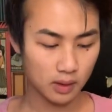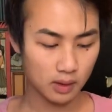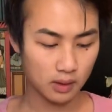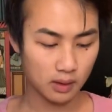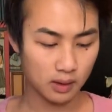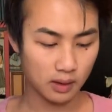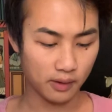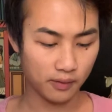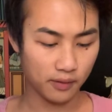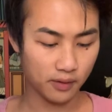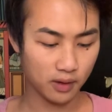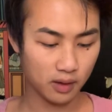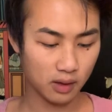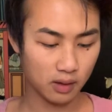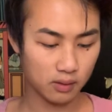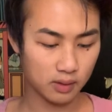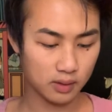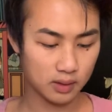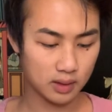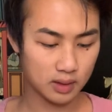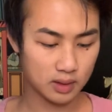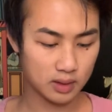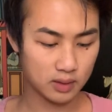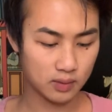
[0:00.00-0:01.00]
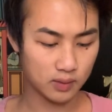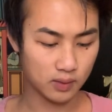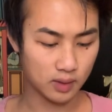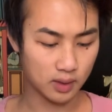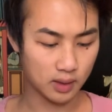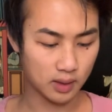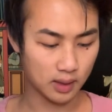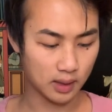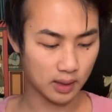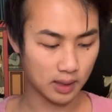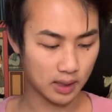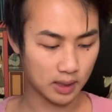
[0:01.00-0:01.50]
I forgot what this
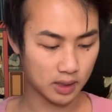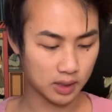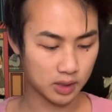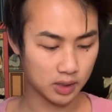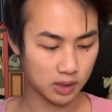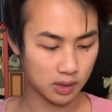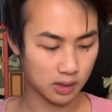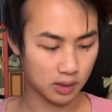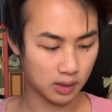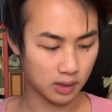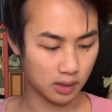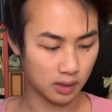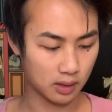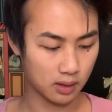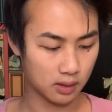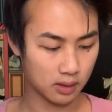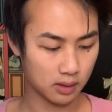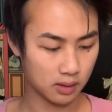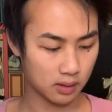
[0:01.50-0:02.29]
one actually...